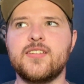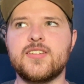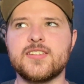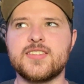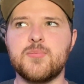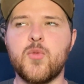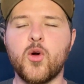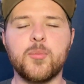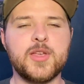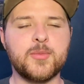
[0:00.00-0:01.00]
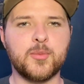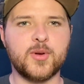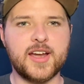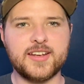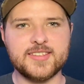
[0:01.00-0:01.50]
does the more people
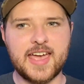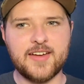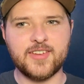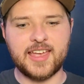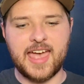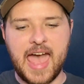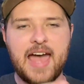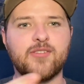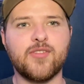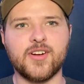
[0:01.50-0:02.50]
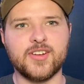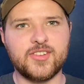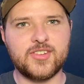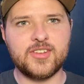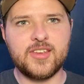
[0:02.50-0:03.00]
pray, does that have like an
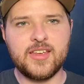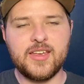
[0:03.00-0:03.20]
adverse